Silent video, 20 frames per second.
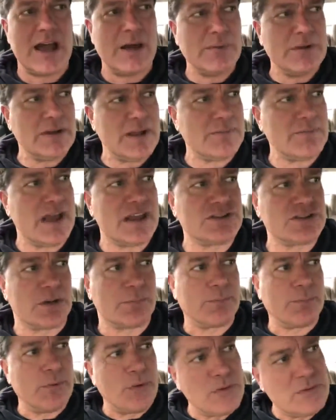I would make sure
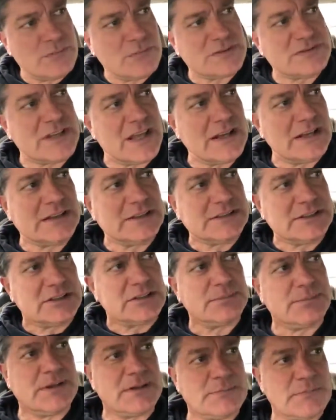Putin was getting a
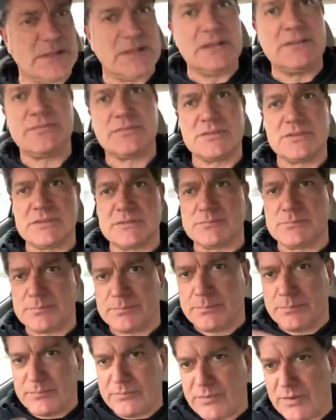little bit of money for the
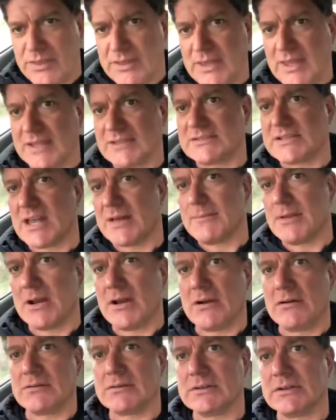kids coming
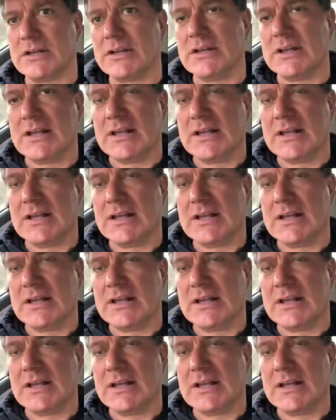over.